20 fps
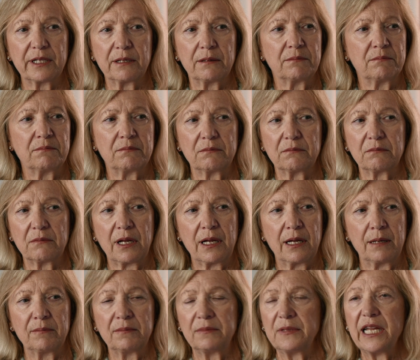a
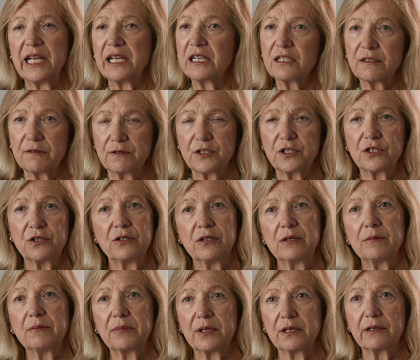negative
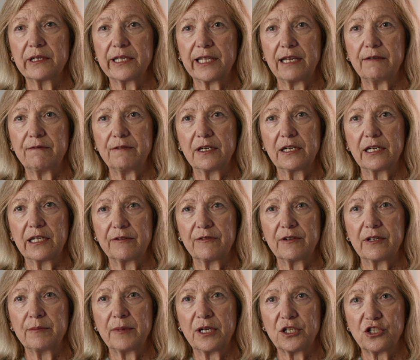term because they feel it's
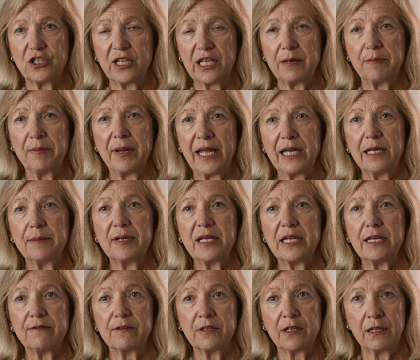very much their baby,
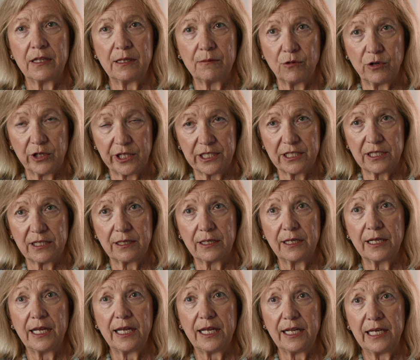even though there wasn't an
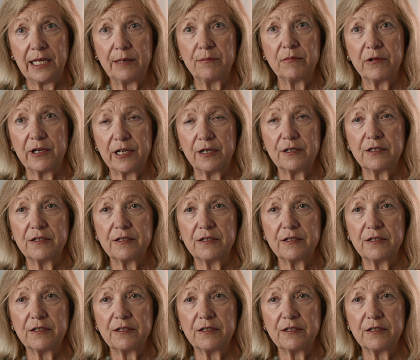embryo